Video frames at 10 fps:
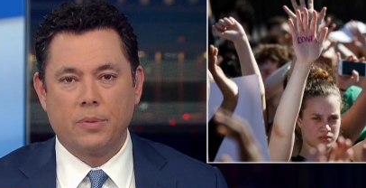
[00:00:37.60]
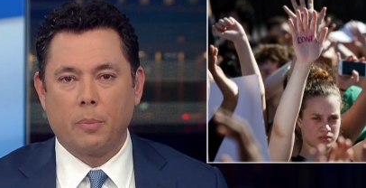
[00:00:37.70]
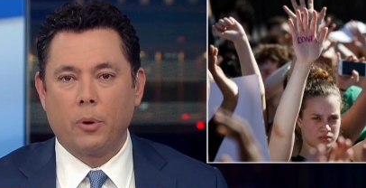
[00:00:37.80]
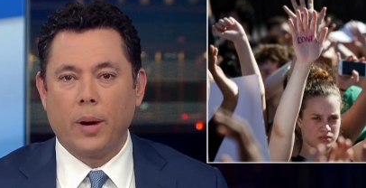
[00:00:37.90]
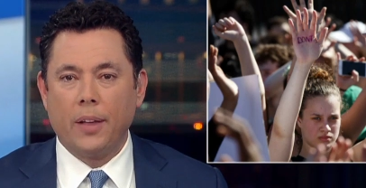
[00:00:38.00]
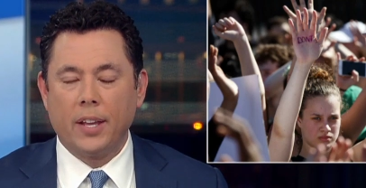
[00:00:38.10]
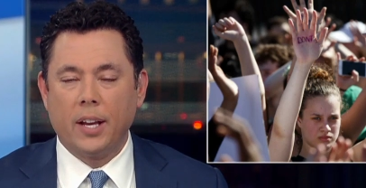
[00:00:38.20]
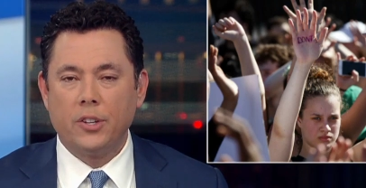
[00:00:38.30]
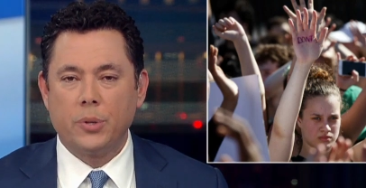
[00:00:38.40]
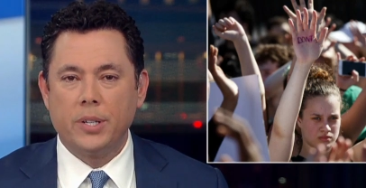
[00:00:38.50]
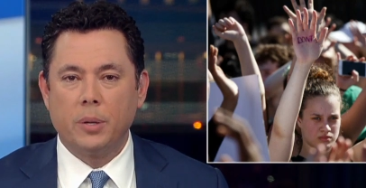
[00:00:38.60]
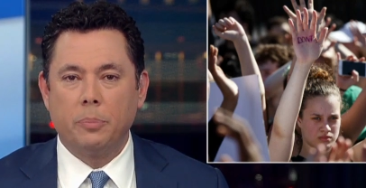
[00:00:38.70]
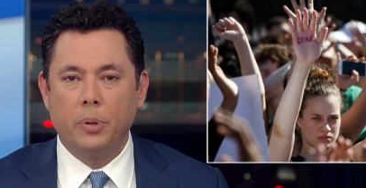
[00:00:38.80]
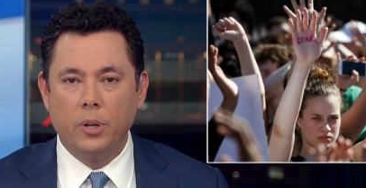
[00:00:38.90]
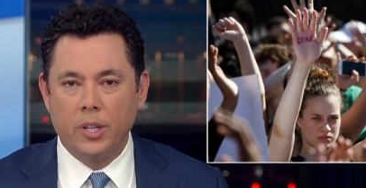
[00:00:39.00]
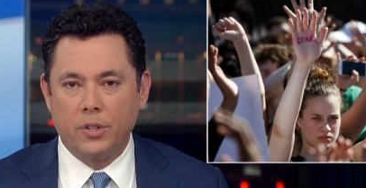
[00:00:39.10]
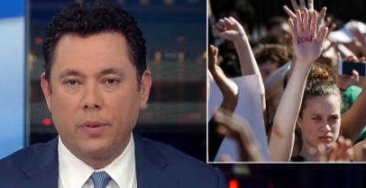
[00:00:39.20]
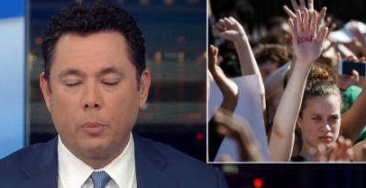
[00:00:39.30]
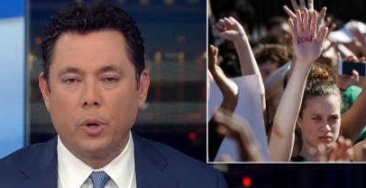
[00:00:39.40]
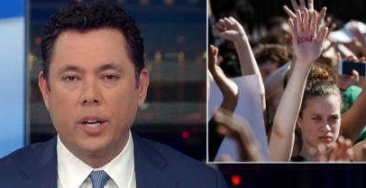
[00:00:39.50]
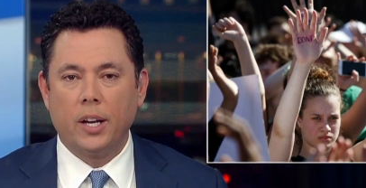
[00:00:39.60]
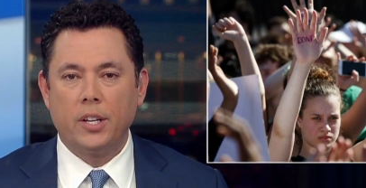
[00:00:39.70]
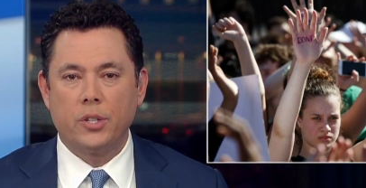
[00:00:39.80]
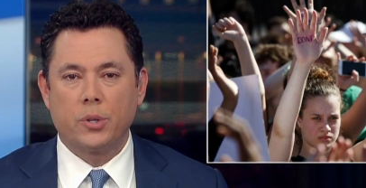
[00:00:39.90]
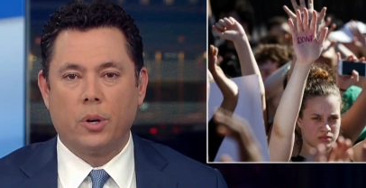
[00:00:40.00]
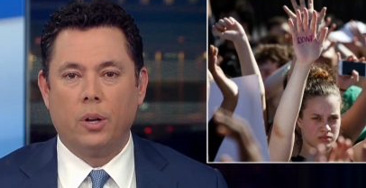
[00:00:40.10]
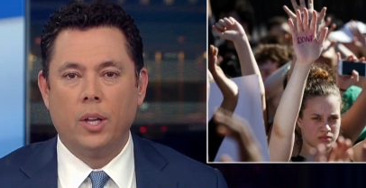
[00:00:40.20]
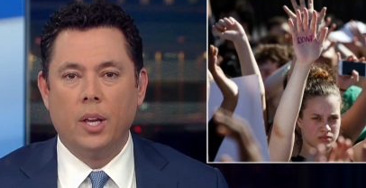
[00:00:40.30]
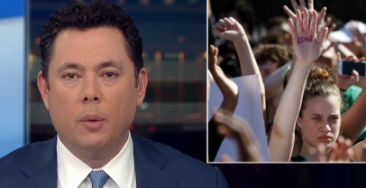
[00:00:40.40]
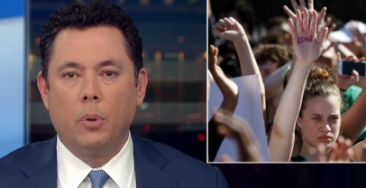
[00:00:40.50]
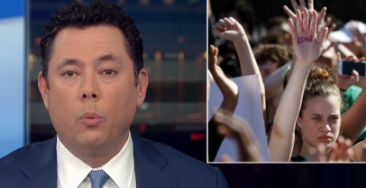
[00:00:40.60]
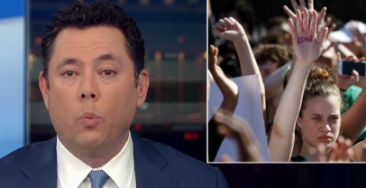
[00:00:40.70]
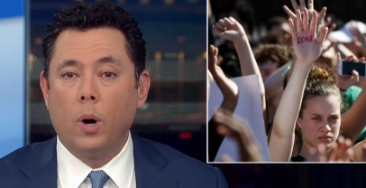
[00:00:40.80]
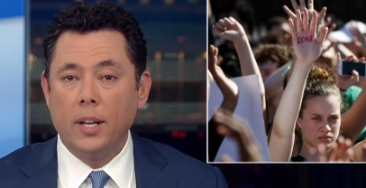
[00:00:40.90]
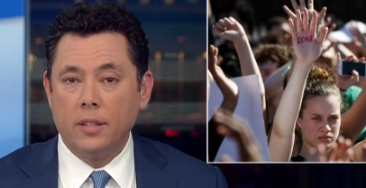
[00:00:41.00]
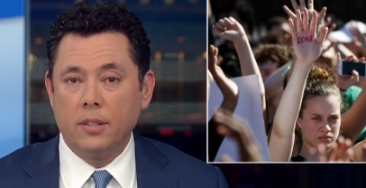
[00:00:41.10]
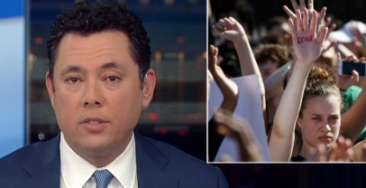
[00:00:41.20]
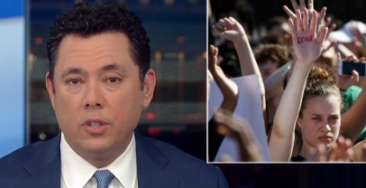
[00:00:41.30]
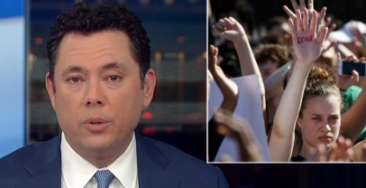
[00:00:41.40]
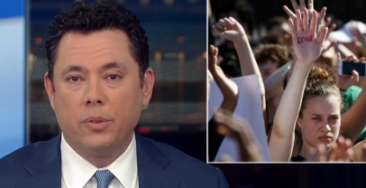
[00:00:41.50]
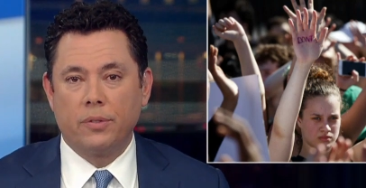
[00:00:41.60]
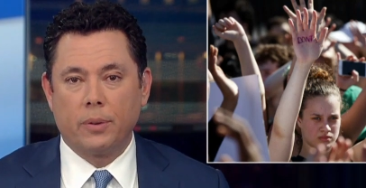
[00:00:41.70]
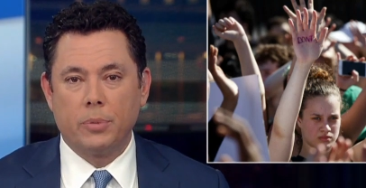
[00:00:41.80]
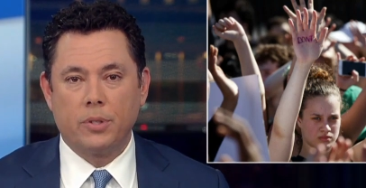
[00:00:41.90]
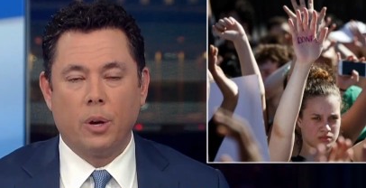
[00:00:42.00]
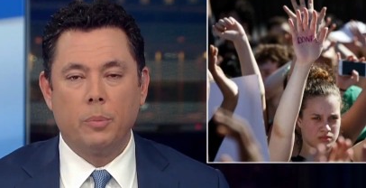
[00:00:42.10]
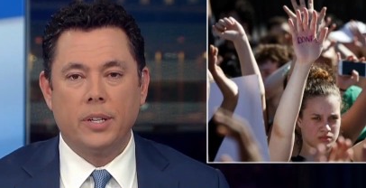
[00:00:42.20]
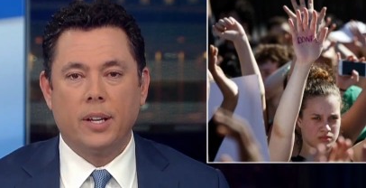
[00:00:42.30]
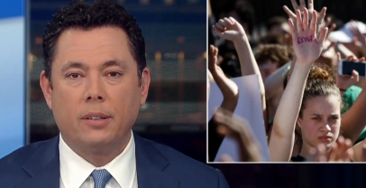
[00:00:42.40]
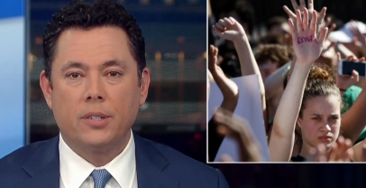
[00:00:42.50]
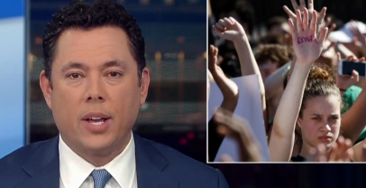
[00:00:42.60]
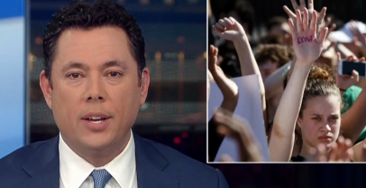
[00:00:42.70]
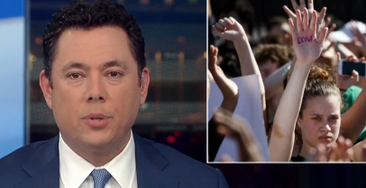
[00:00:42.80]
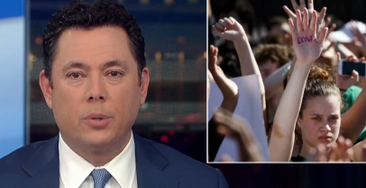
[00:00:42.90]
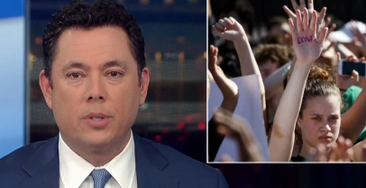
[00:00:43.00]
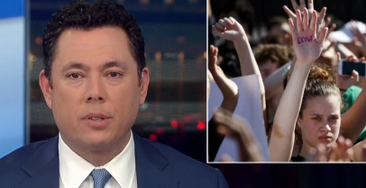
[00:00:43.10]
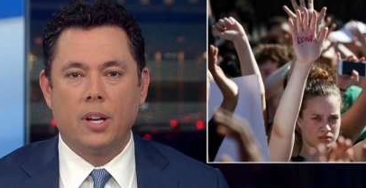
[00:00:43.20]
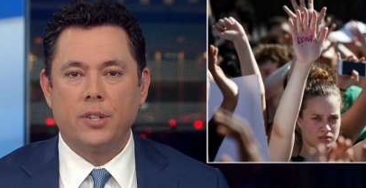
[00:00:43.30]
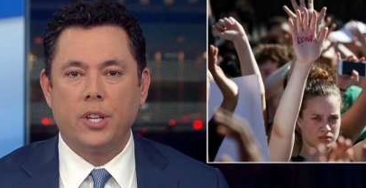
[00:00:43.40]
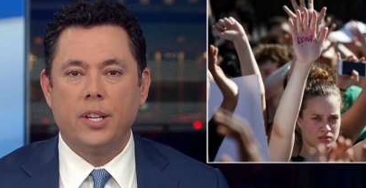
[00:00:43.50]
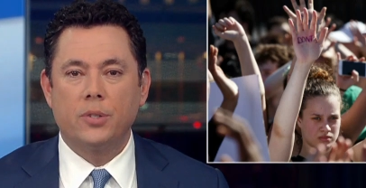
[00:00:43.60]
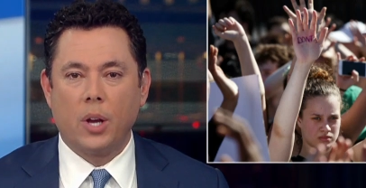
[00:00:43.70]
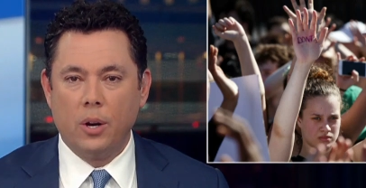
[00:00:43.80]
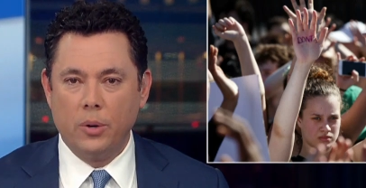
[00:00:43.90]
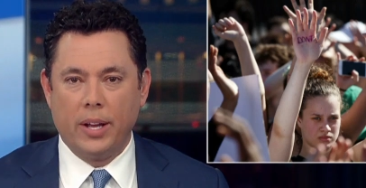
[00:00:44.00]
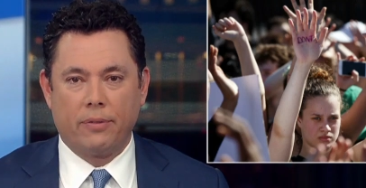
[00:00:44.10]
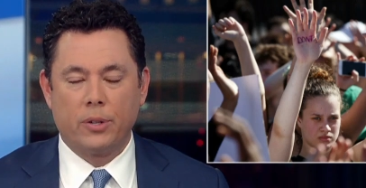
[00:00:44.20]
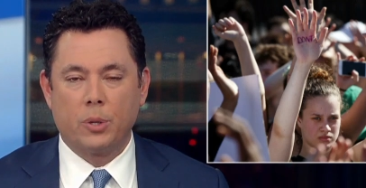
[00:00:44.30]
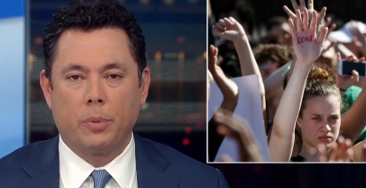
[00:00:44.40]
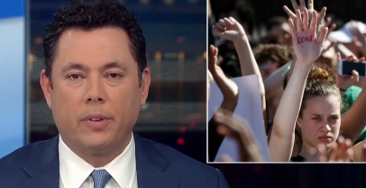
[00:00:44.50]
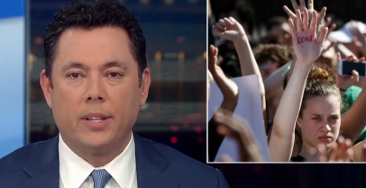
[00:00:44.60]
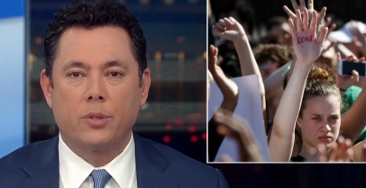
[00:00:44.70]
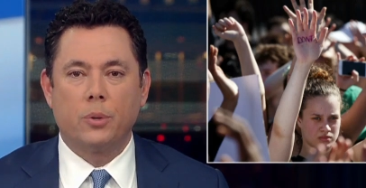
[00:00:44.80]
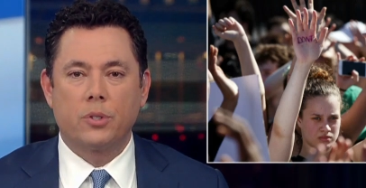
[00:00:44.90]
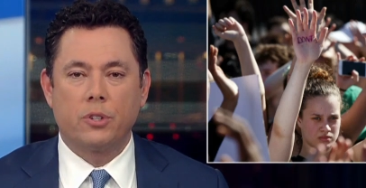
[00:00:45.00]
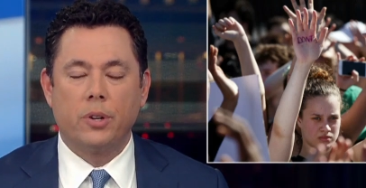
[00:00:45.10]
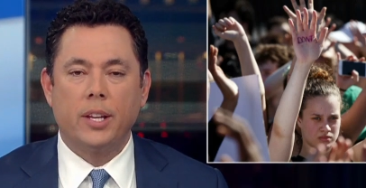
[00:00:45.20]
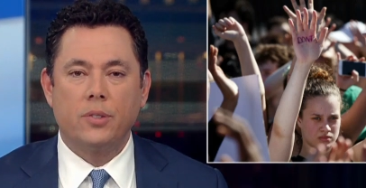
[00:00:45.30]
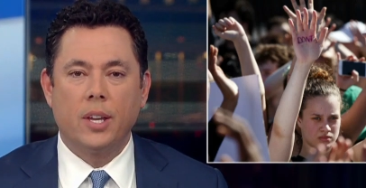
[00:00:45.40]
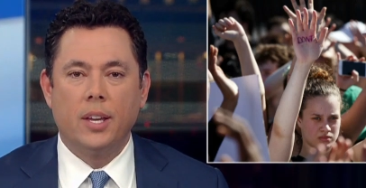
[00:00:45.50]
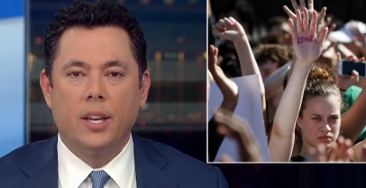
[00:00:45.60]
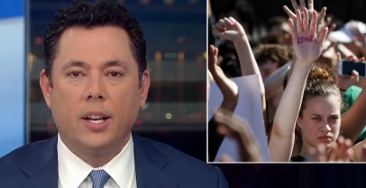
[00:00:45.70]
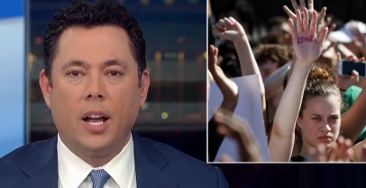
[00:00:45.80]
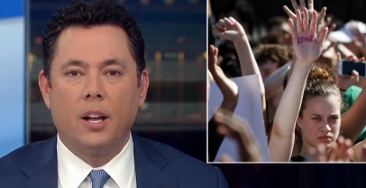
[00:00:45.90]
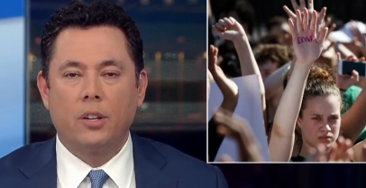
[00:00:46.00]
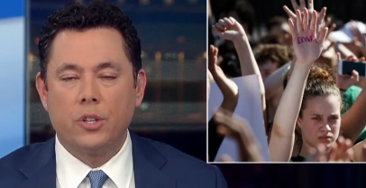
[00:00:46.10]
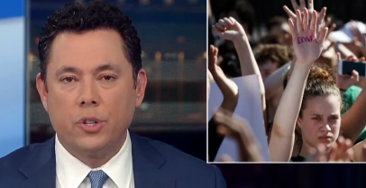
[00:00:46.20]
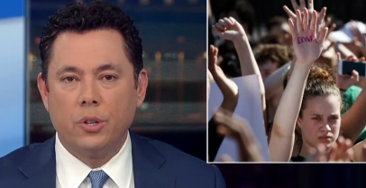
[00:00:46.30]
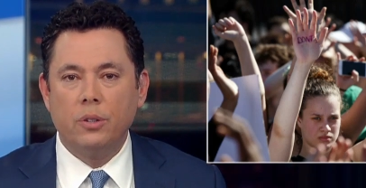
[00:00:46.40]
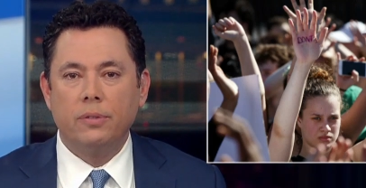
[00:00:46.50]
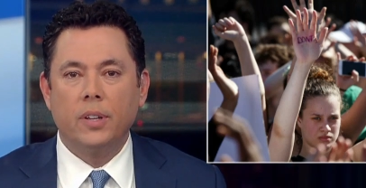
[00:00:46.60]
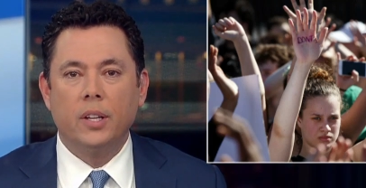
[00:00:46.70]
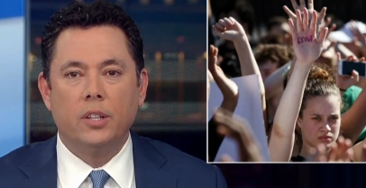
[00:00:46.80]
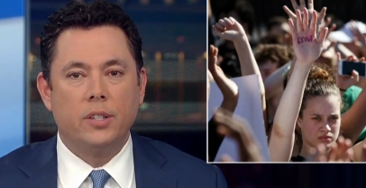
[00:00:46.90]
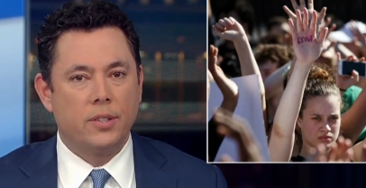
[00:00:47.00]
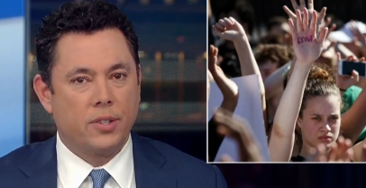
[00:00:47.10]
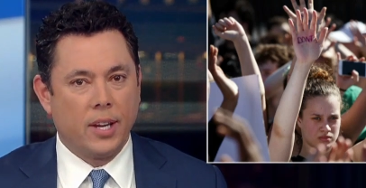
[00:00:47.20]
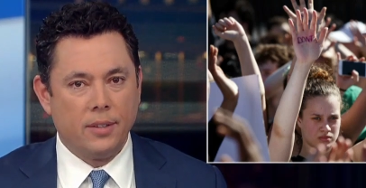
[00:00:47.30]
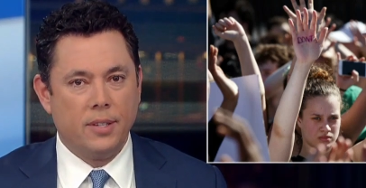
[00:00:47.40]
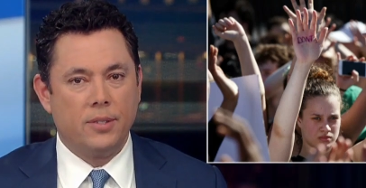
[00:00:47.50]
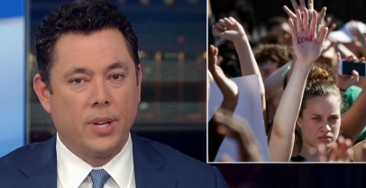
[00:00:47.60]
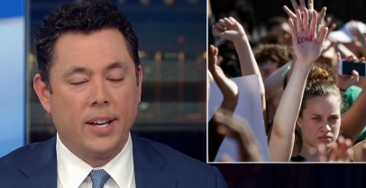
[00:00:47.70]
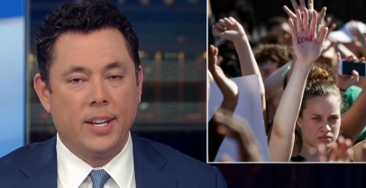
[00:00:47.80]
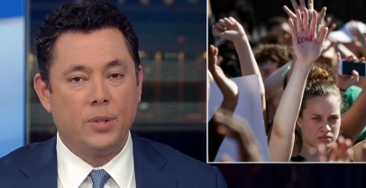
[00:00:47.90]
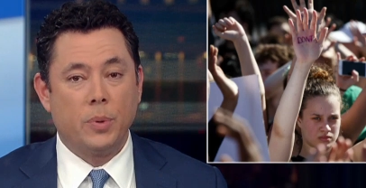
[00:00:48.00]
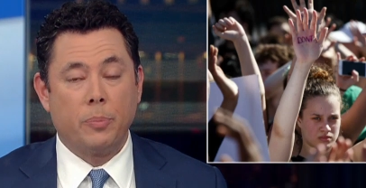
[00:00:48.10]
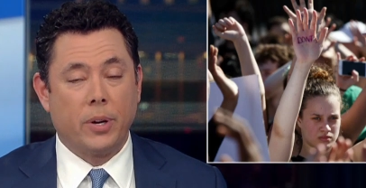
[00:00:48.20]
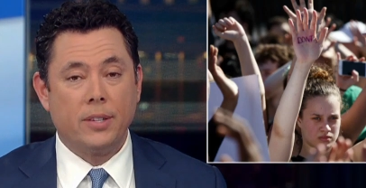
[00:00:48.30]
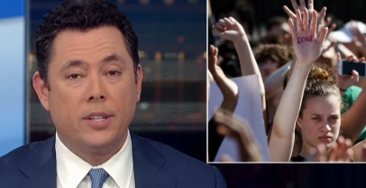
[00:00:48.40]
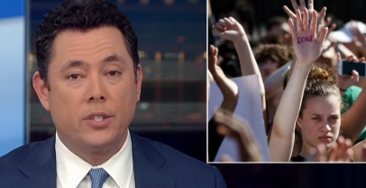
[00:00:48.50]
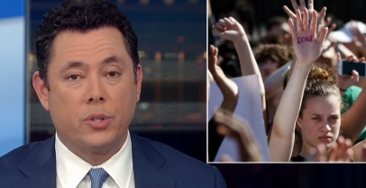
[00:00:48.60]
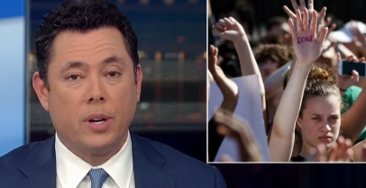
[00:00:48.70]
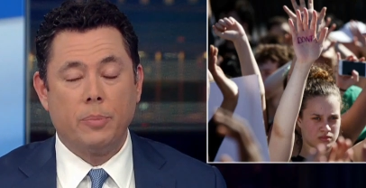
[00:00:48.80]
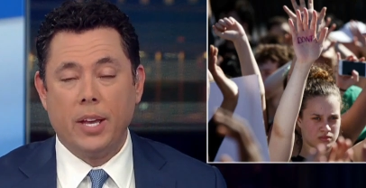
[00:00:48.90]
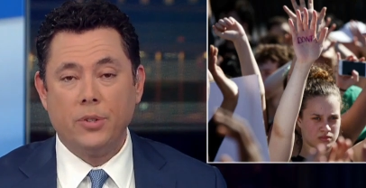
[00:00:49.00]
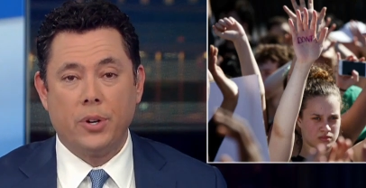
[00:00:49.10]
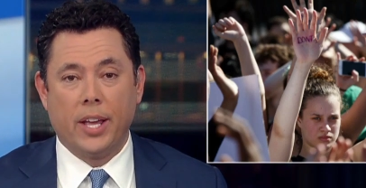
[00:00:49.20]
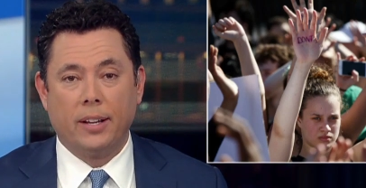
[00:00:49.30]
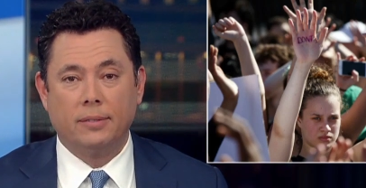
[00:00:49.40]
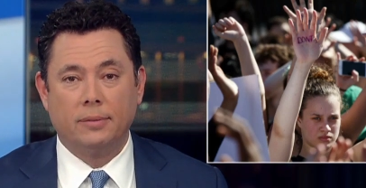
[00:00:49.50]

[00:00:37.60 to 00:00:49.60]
Speaker 1: from around the country to push for more gun control. But one student from Stoneman Douglas High School is launching his own effort to prevent school shootings. Kyle Kashuv discussed his ideas with President Trump yesterday,